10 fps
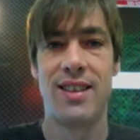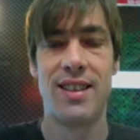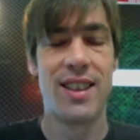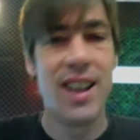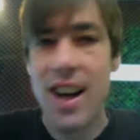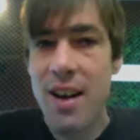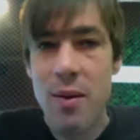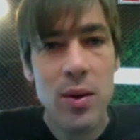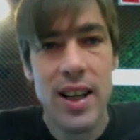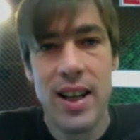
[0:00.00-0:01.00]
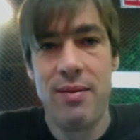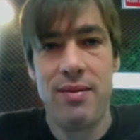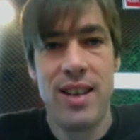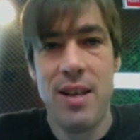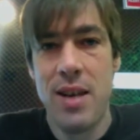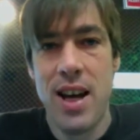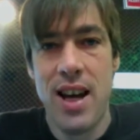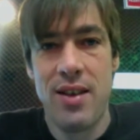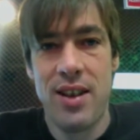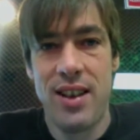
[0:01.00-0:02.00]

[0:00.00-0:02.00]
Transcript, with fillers: then I won't let it get me angry.